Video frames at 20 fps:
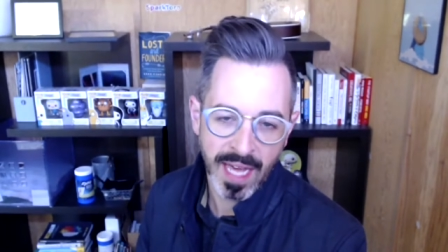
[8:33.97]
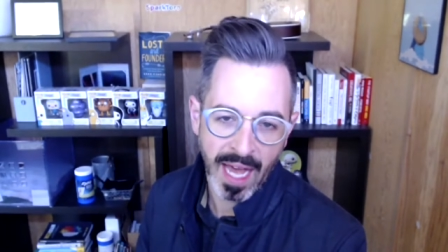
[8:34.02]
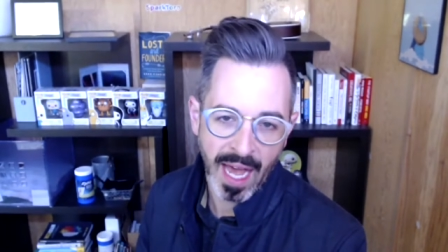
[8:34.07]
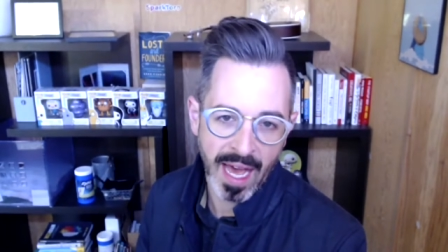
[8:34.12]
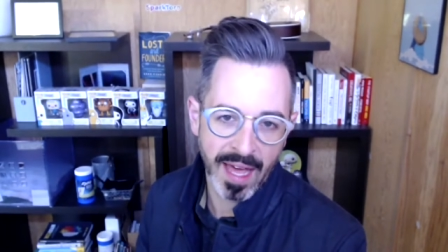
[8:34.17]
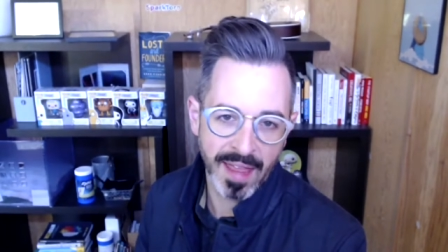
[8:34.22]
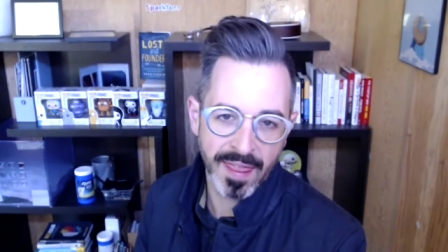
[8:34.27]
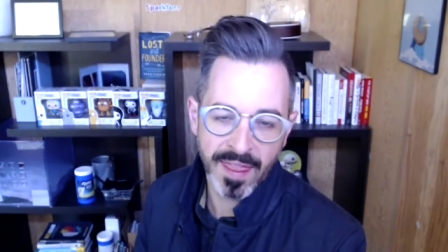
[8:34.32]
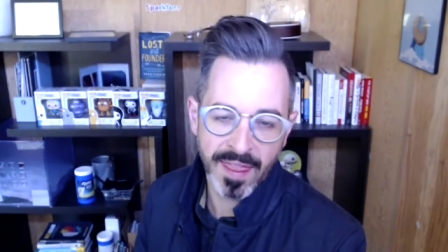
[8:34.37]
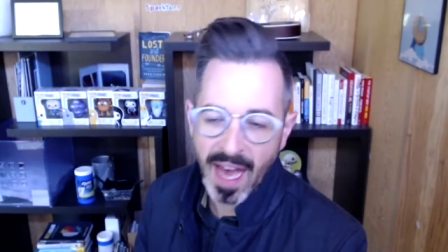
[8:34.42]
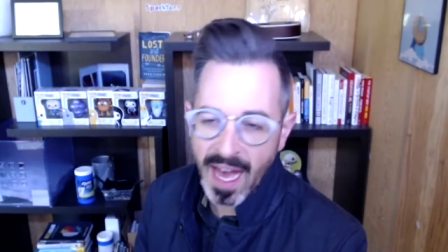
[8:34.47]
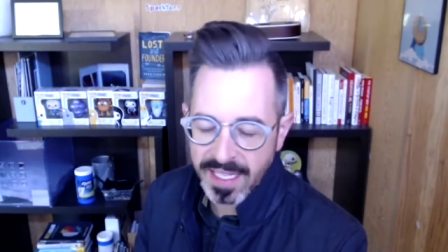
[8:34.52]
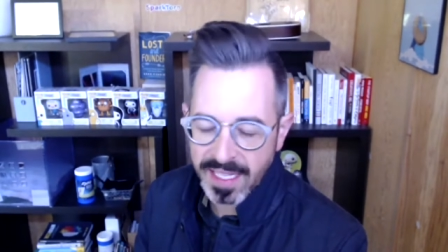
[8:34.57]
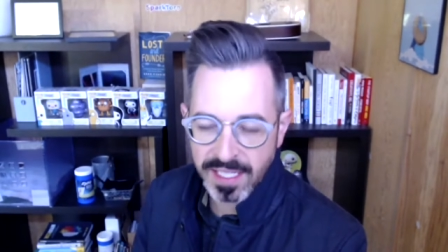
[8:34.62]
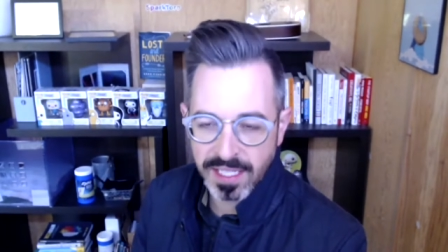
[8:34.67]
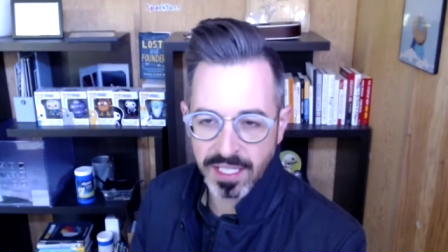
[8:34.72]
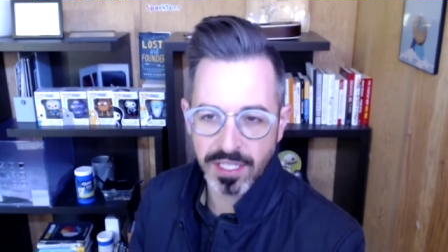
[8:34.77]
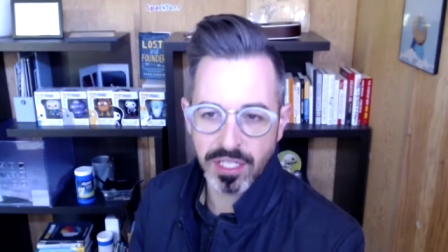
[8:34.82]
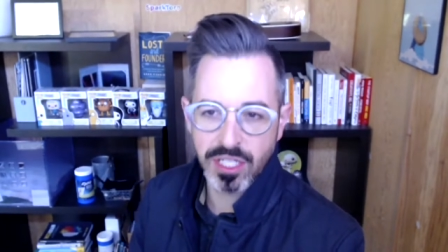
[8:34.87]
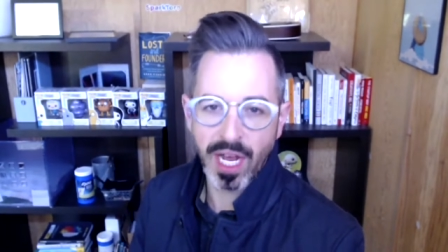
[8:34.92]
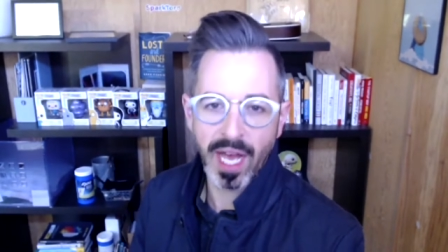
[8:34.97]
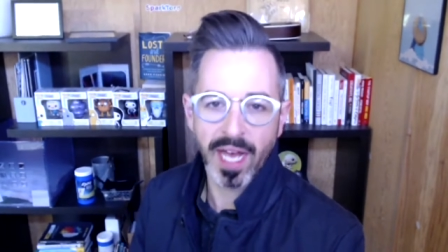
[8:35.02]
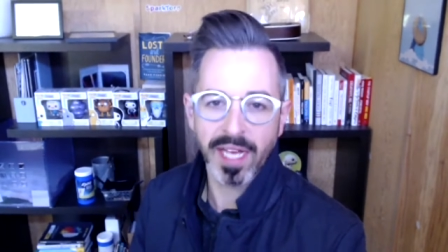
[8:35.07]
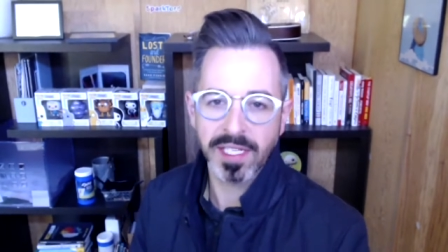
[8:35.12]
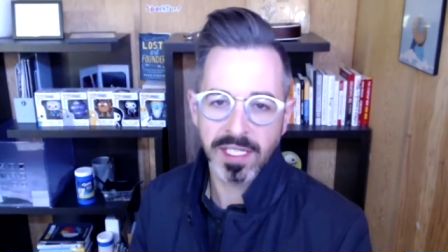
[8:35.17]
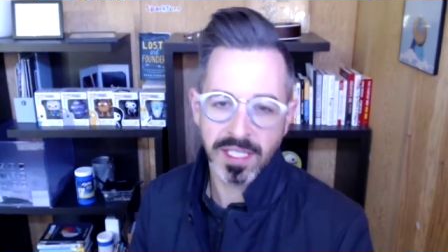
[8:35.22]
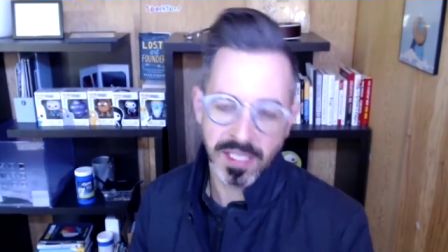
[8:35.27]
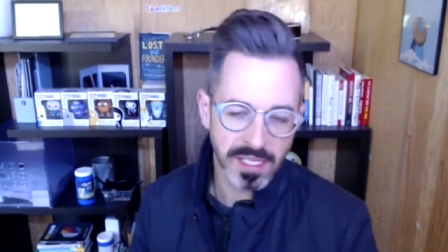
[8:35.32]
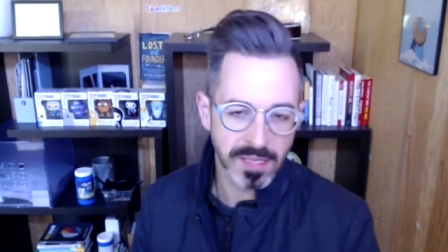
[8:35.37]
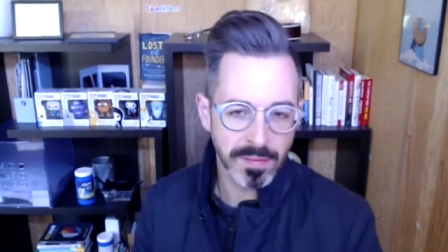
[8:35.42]
and that
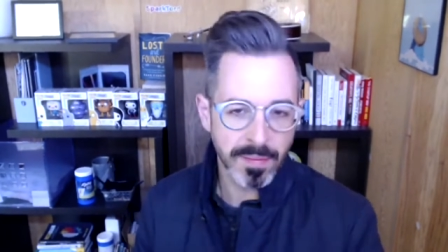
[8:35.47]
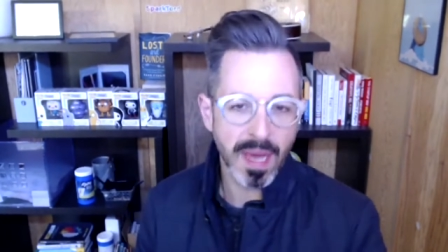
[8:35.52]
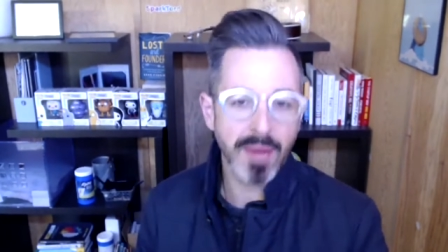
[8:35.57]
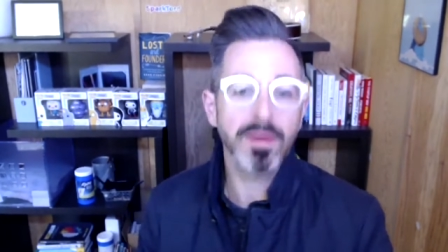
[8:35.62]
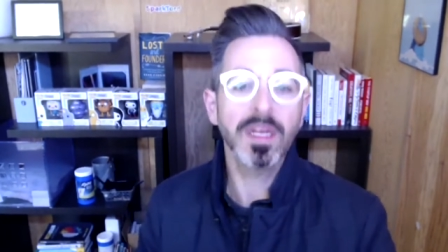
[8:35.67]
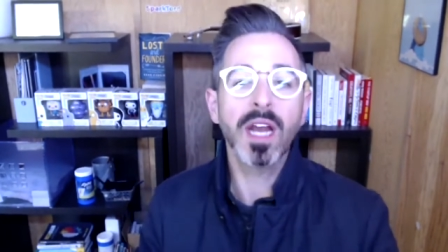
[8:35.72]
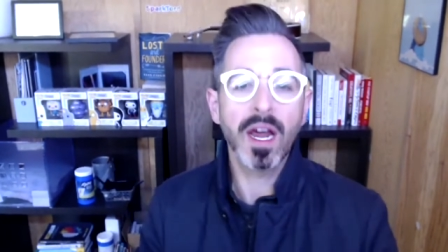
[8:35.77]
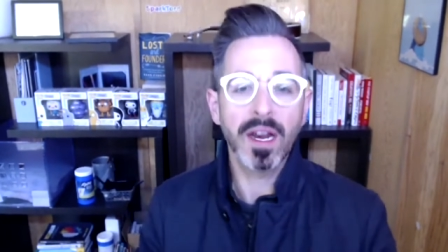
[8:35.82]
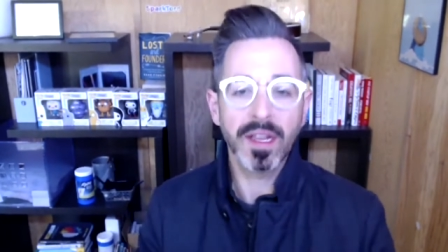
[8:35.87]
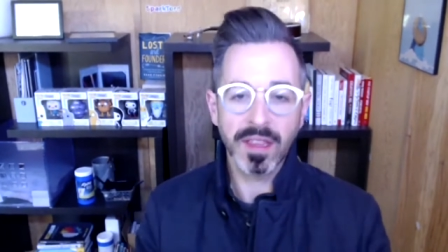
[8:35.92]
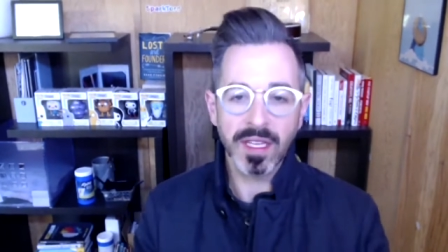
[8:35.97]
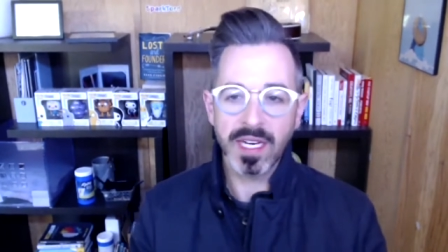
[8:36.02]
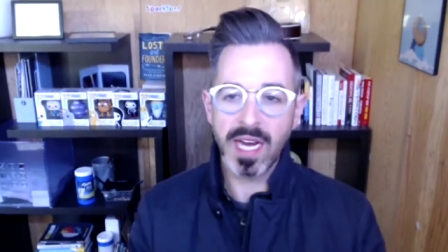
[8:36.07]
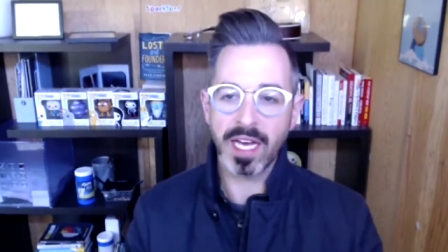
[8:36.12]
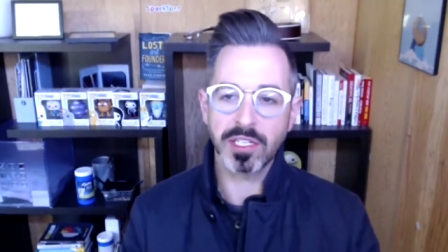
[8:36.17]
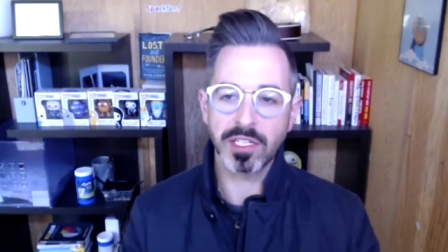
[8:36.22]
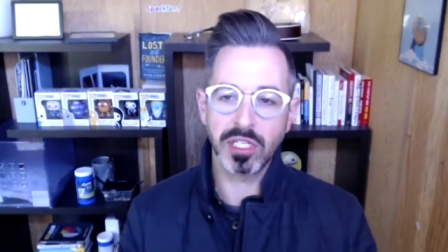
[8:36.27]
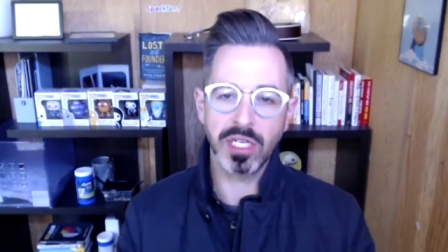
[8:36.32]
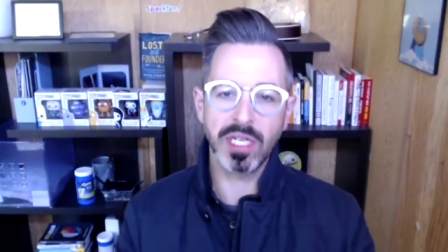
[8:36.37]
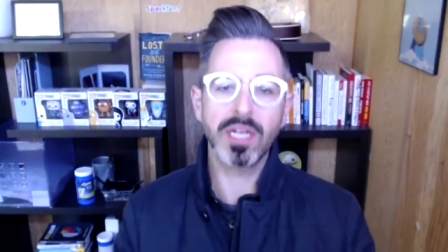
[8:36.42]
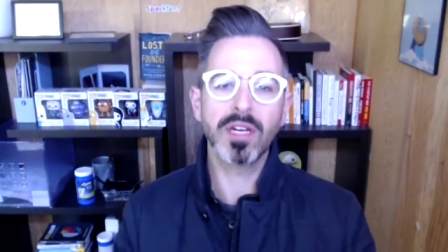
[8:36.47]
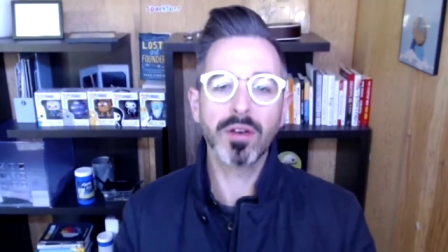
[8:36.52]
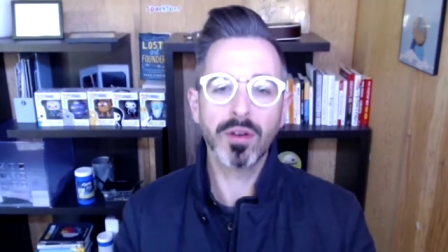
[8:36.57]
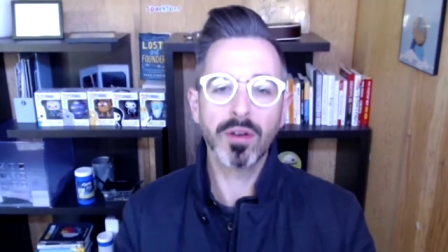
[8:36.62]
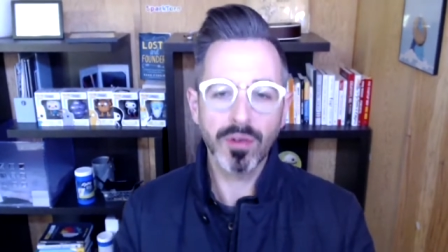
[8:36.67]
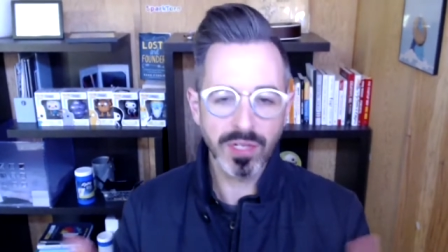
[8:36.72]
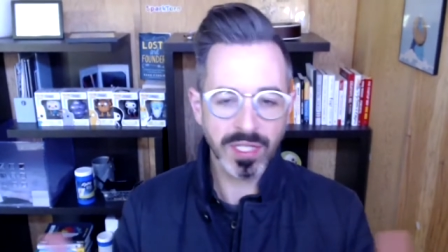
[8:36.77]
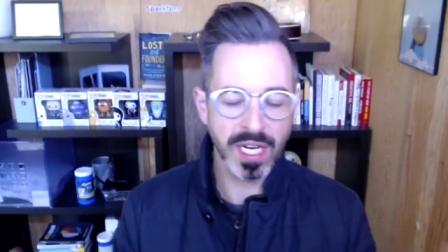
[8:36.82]
suggests maybe not in the next year or